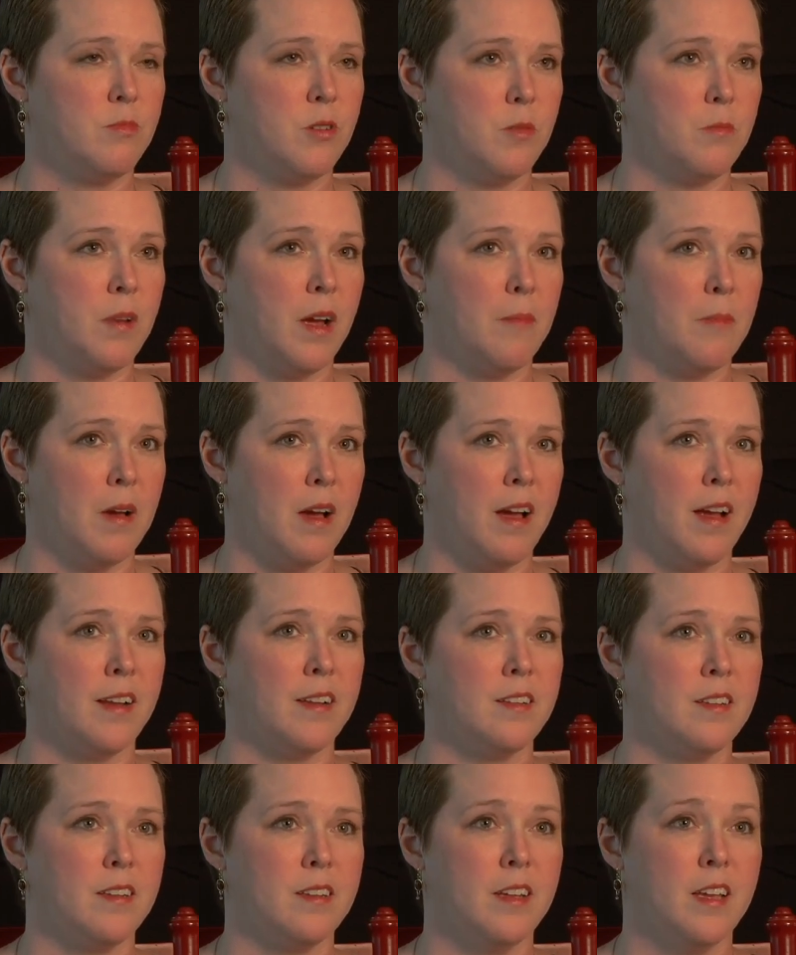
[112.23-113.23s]
put my
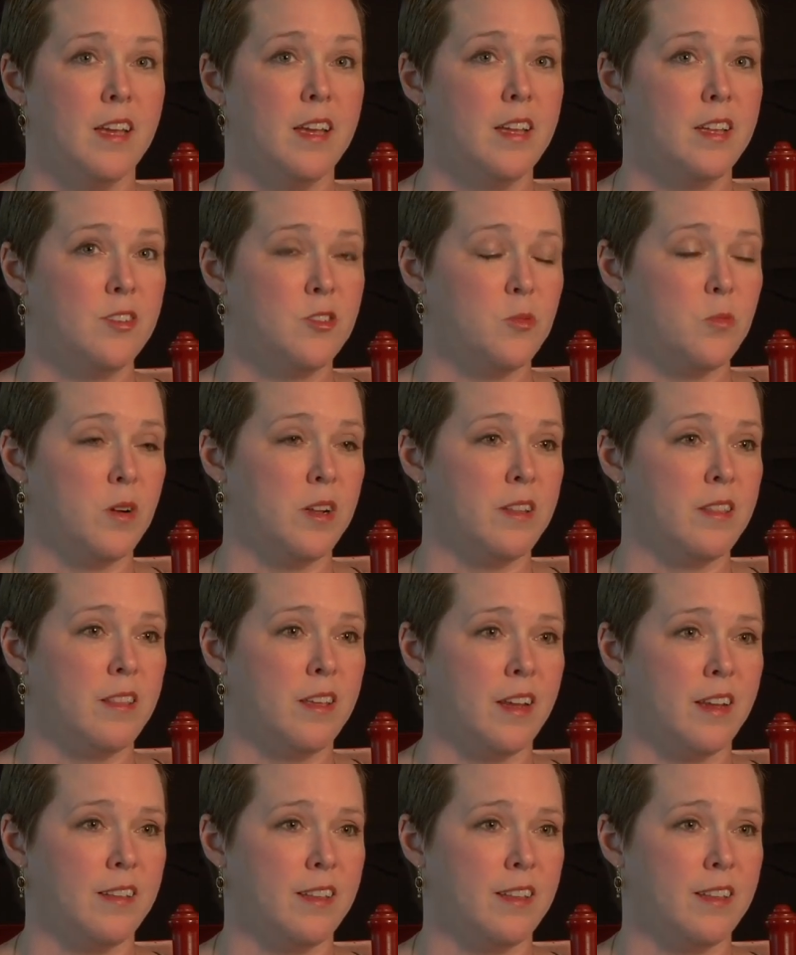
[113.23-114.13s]
mind to one thing